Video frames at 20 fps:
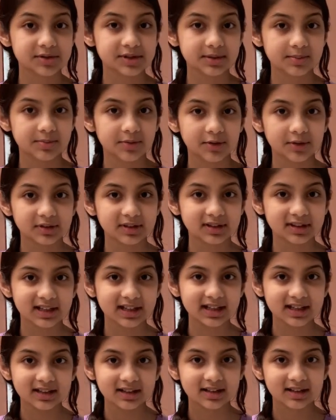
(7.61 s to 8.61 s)

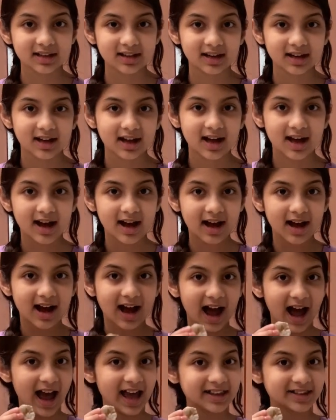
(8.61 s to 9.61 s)
importantly,
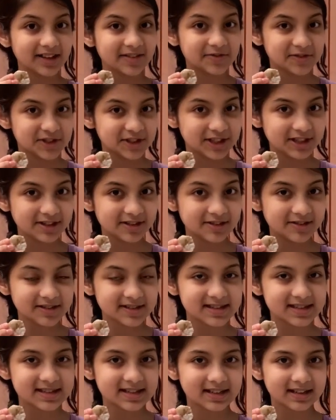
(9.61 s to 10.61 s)
I love
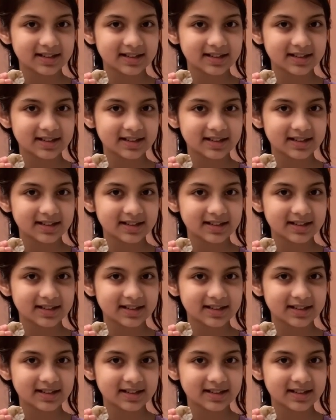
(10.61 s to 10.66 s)
geodes.